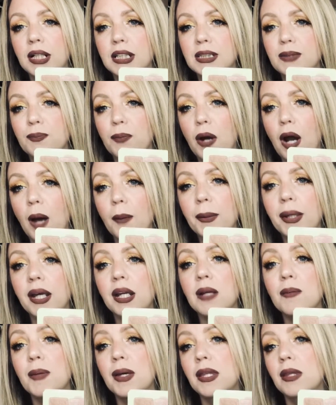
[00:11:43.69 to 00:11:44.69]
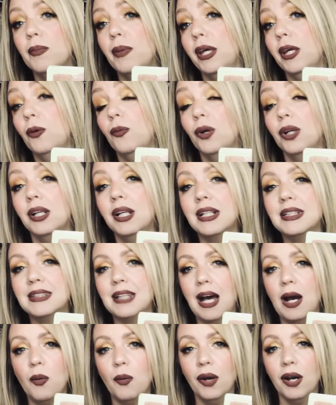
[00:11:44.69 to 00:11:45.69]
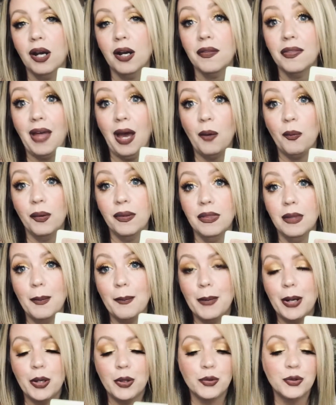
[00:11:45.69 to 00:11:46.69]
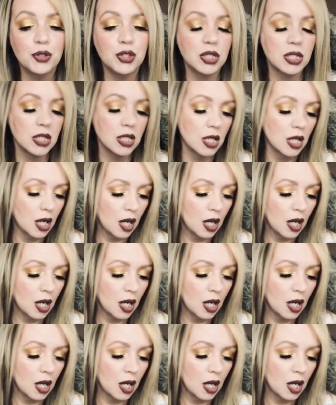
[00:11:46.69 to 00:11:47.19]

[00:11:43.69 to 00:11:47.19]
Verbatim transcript: it's probably gonna be the pink one because I wear that one the most.